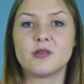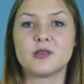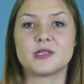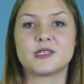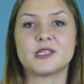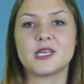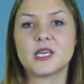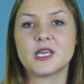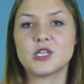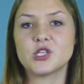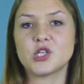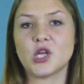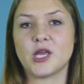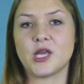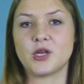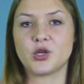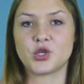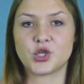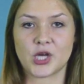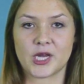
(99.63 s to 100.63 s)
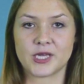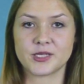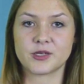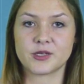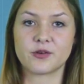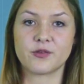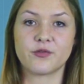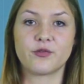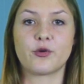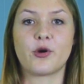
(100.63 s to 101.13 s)
The second
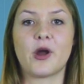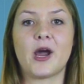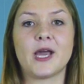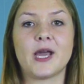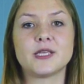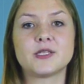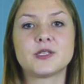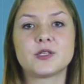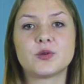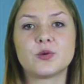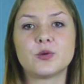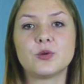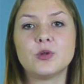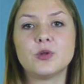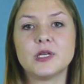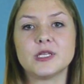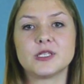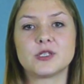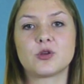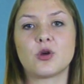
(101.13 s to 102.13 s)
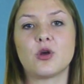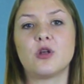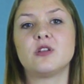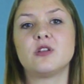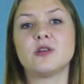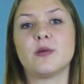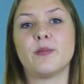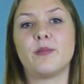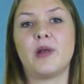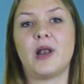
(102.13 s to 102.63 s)
energizer for high school is
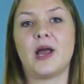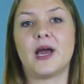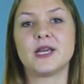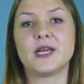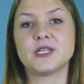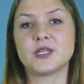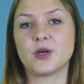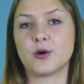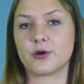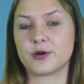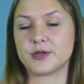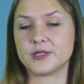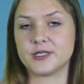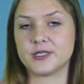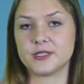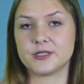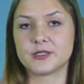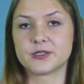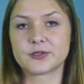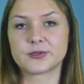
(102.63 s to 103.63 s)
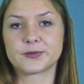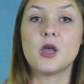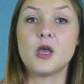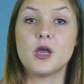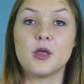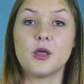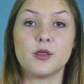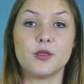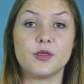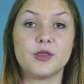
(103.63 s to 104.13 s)
called Blind Artist.
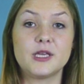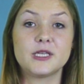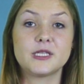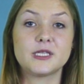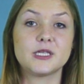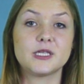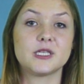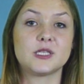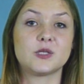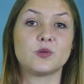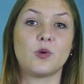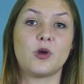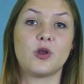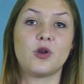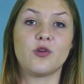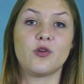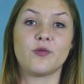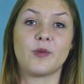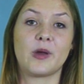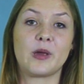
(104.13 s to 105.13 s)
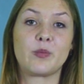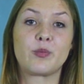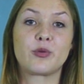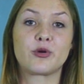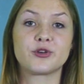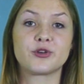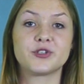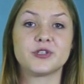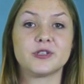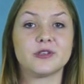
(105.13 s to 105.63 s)
This is one of my
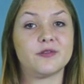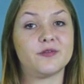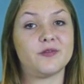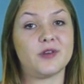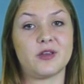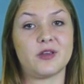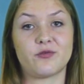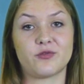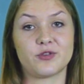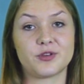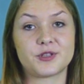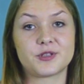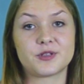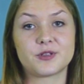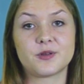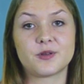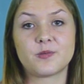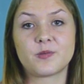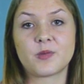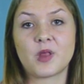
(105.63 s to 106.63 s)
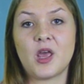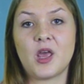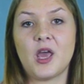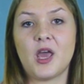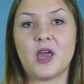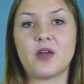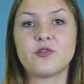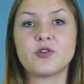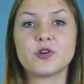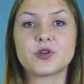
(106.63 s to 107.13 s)
personal favorites.
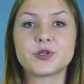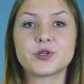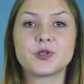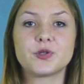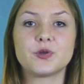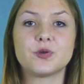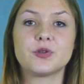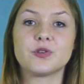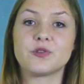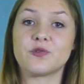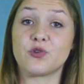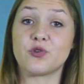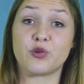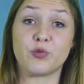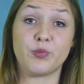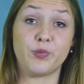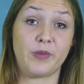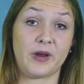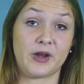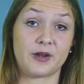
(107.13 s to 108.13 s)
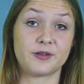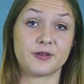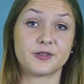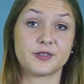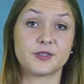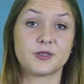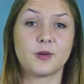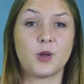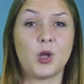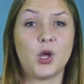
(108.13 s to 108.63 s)
Have your students form
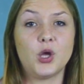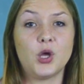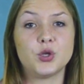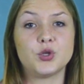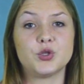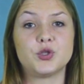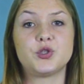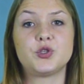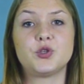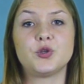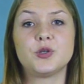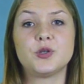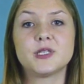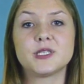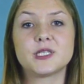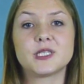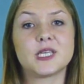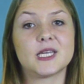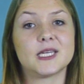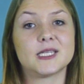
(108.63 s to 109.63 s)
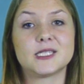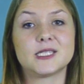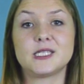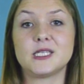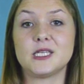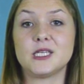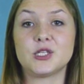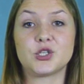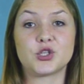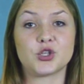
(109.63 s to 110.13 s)
pairs. The students can
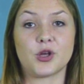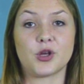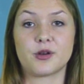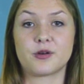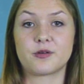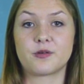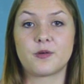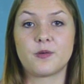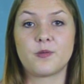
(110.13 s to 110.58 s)
see each other.